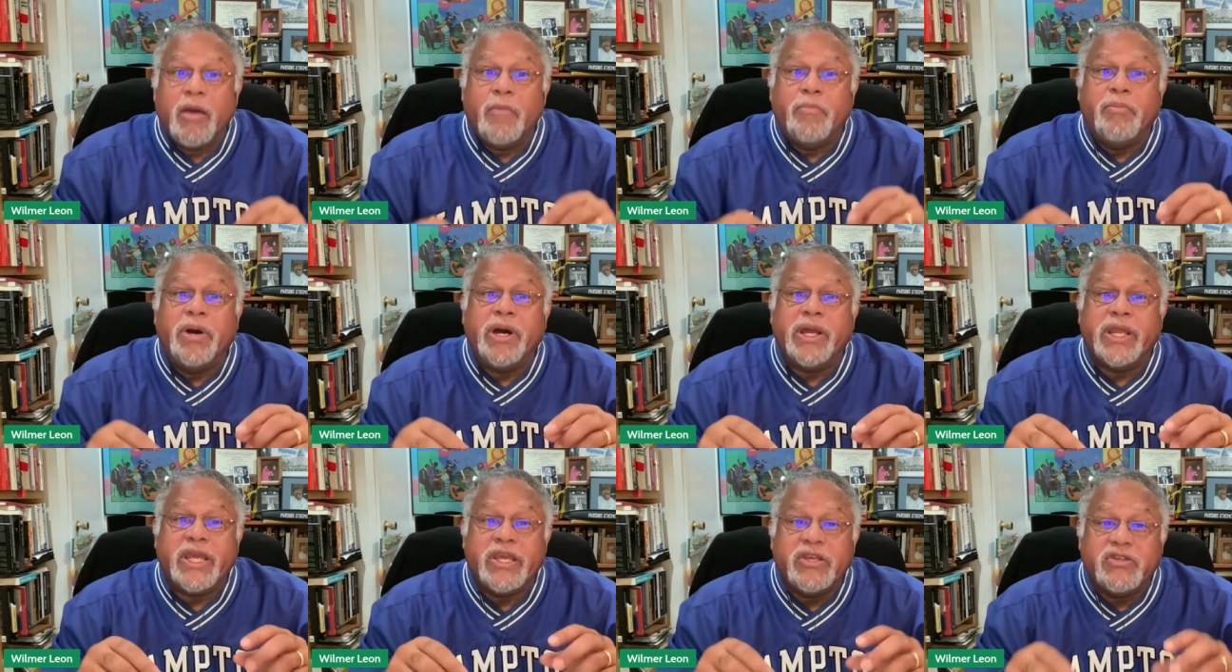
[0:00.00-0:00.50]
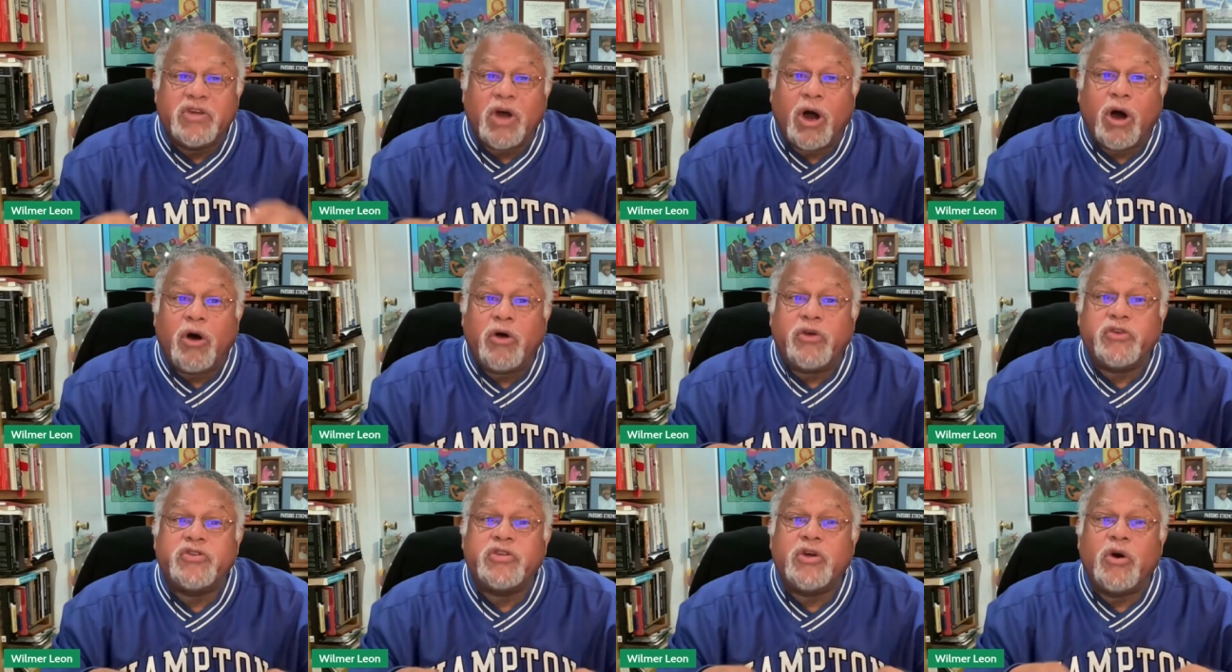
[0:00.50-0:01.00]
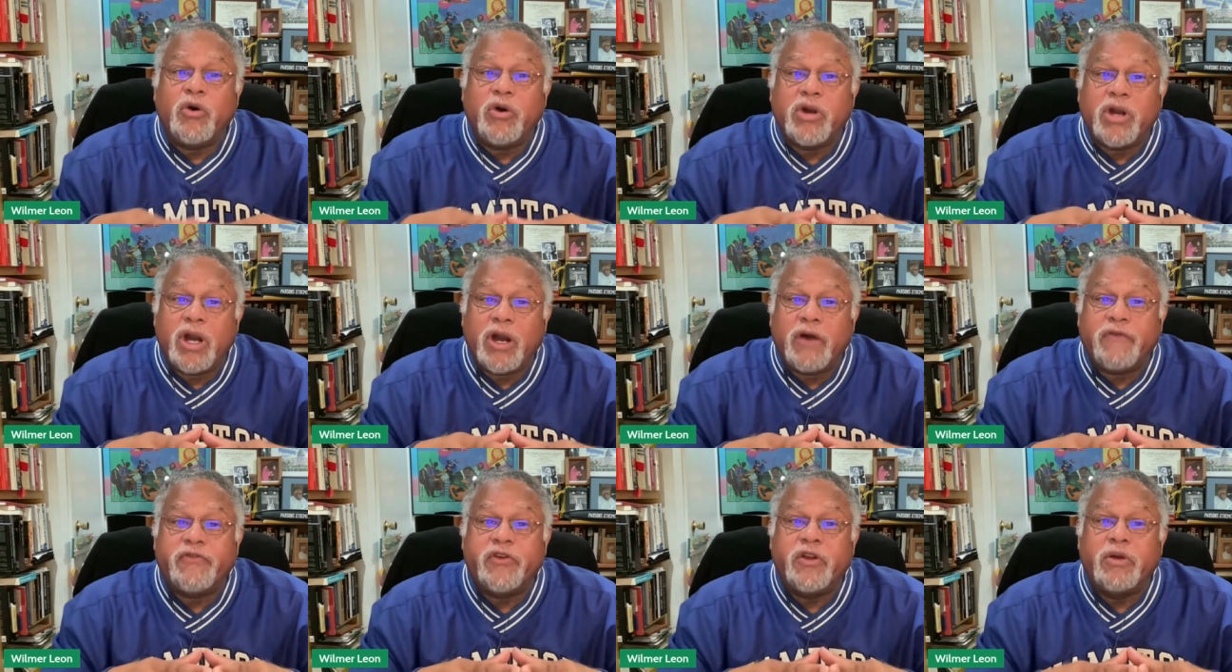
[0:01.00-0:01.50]
but he's also
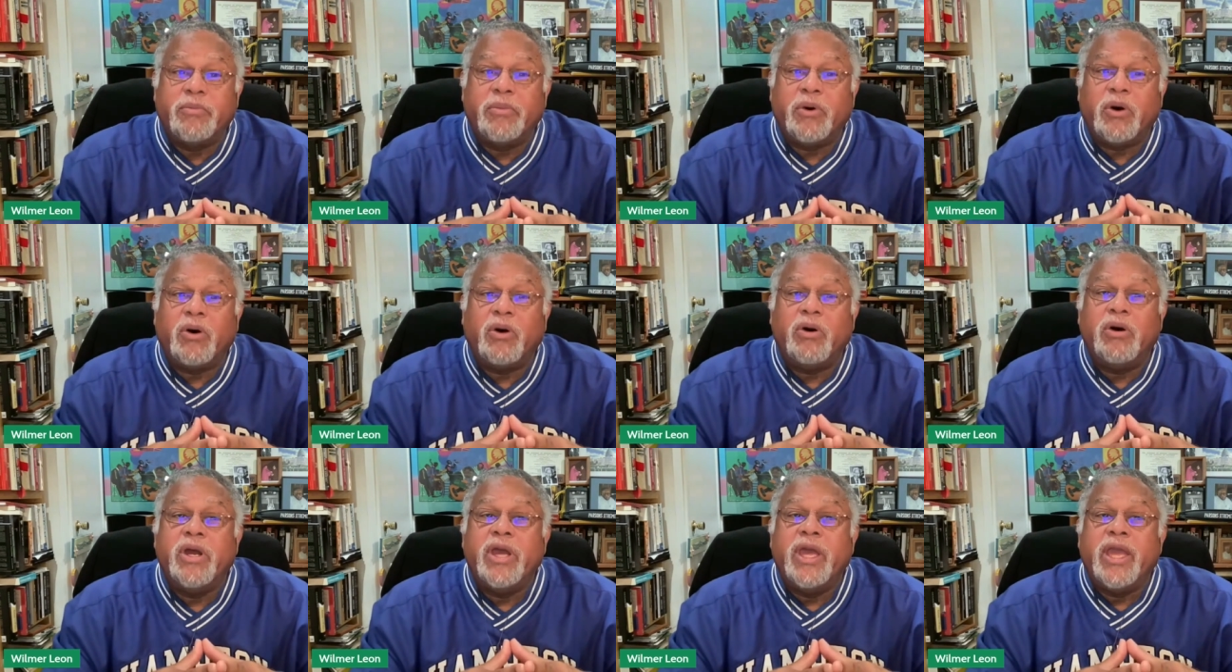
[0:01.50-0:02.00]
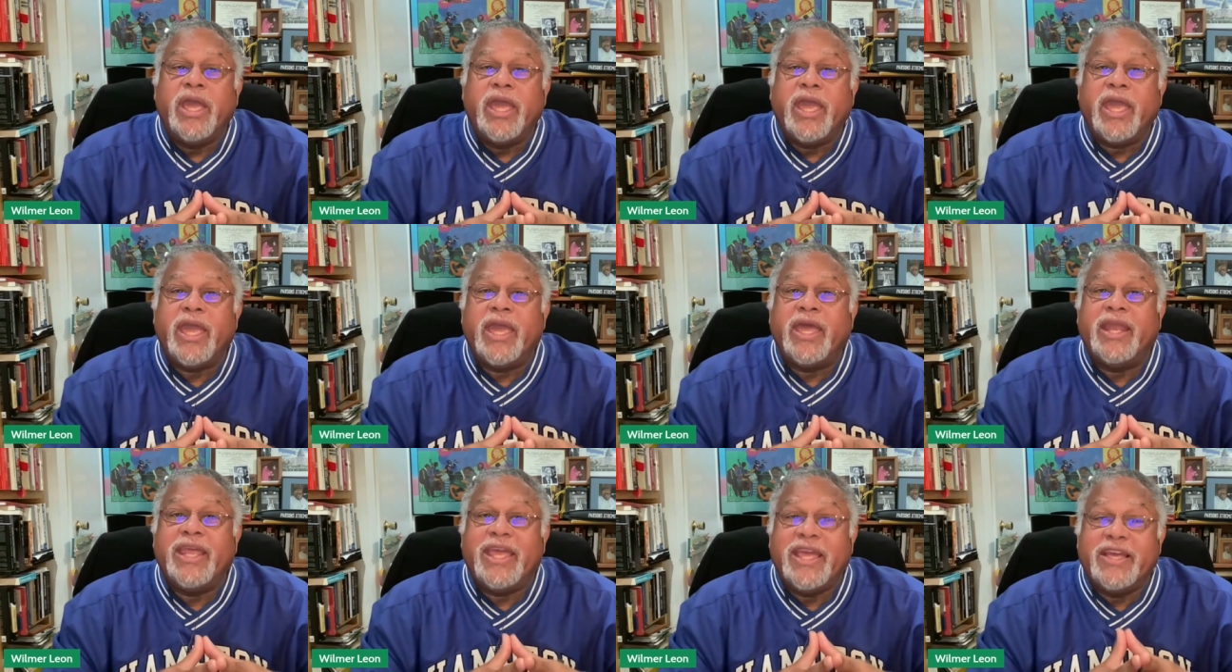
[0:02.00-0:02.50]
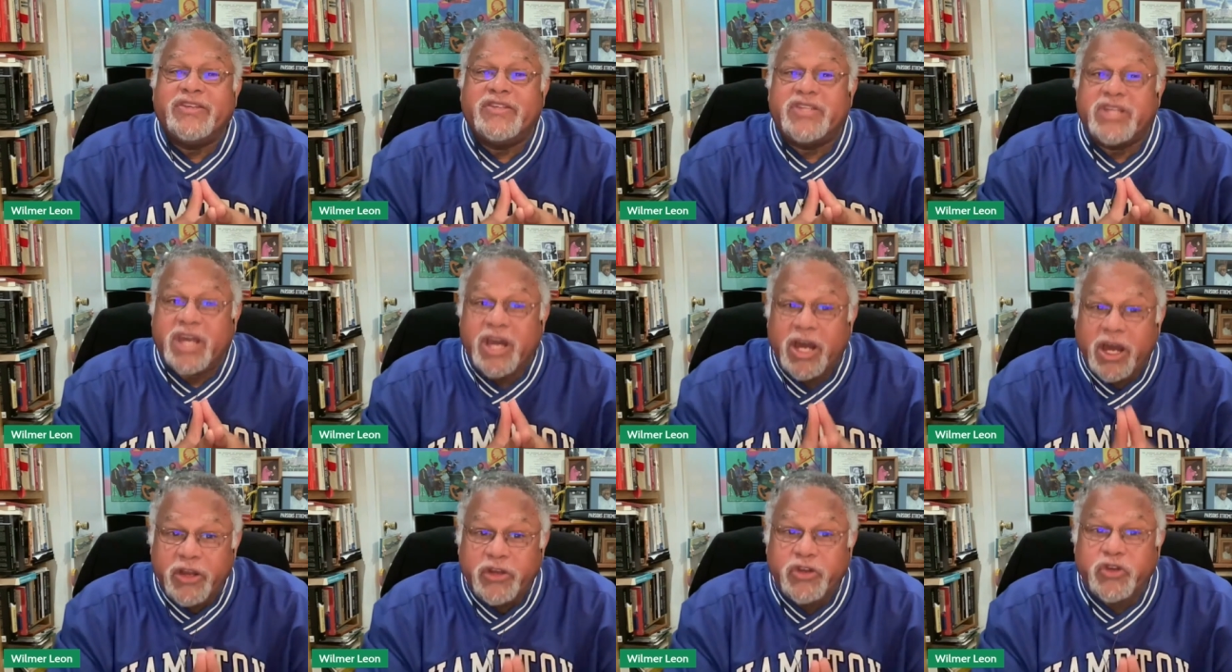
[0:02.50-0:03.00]
comfortable in his
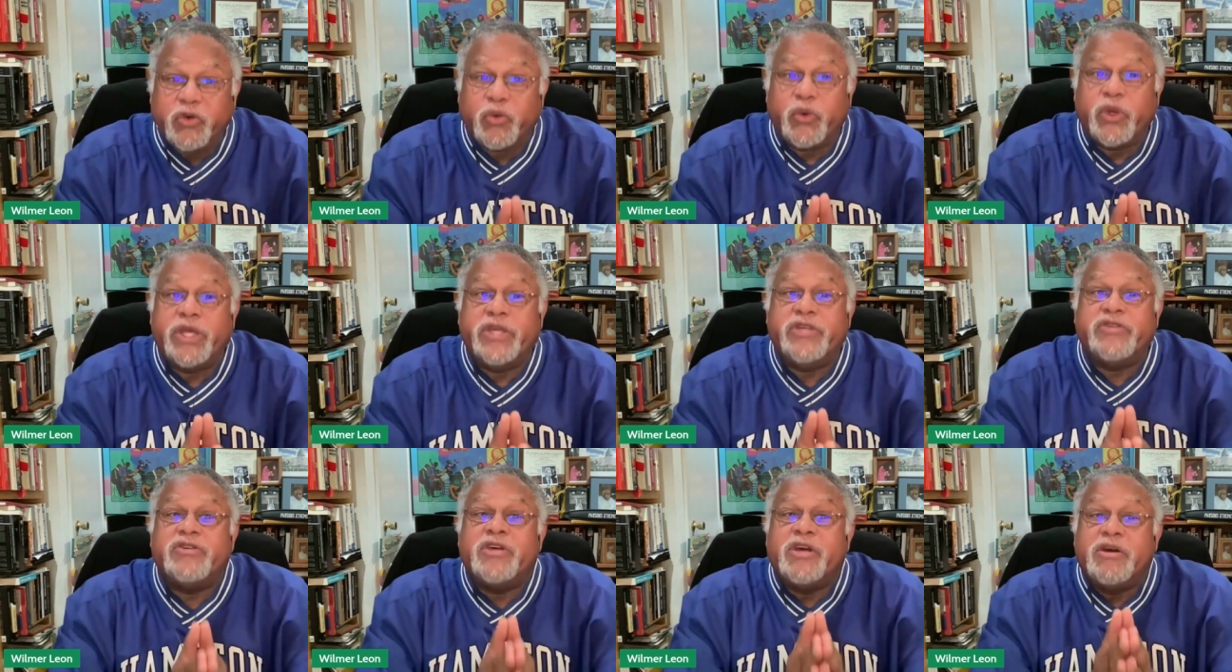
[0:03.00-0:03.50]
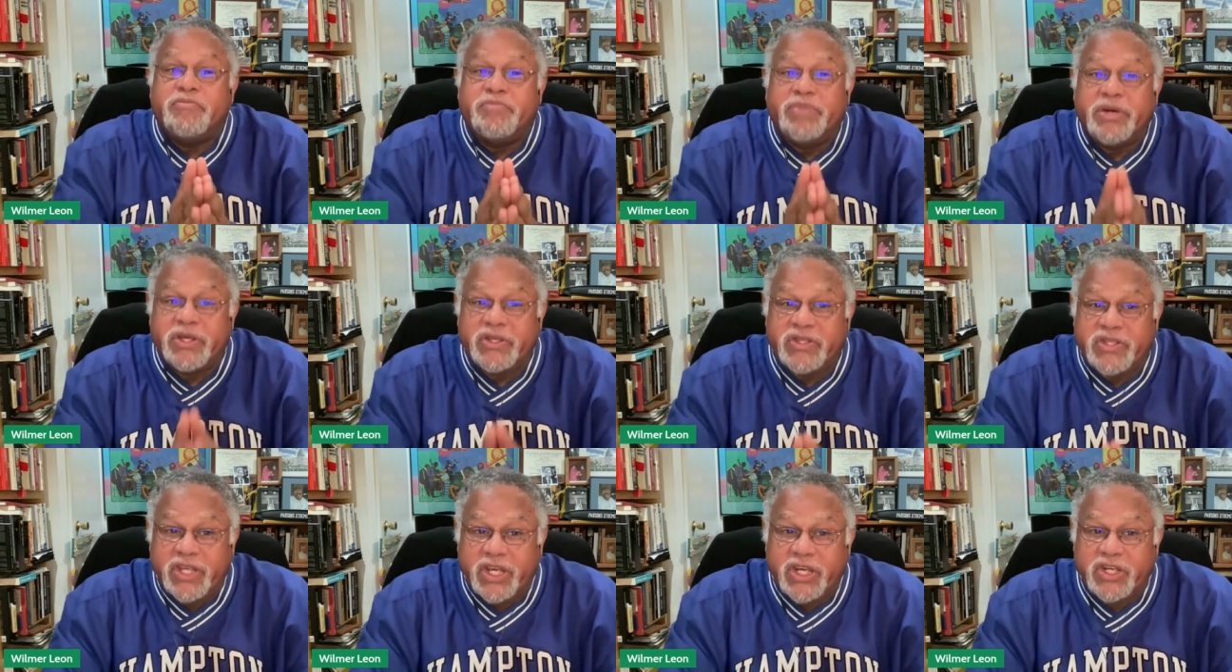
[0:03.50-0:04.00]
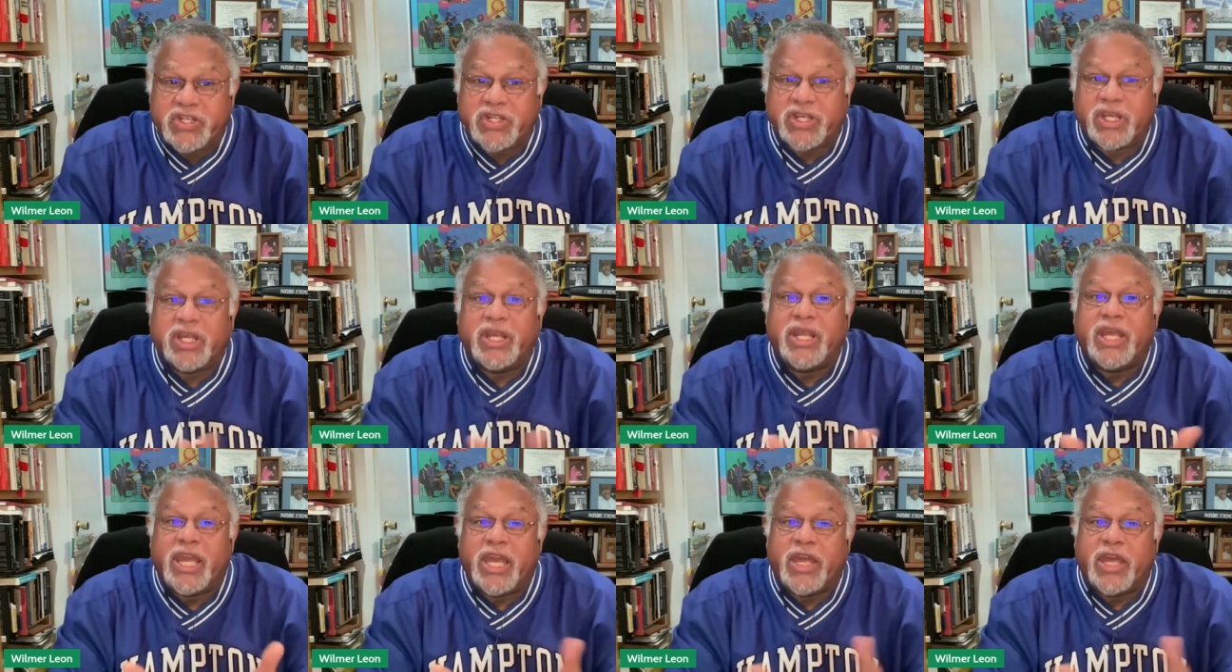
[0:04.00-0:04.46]
country's position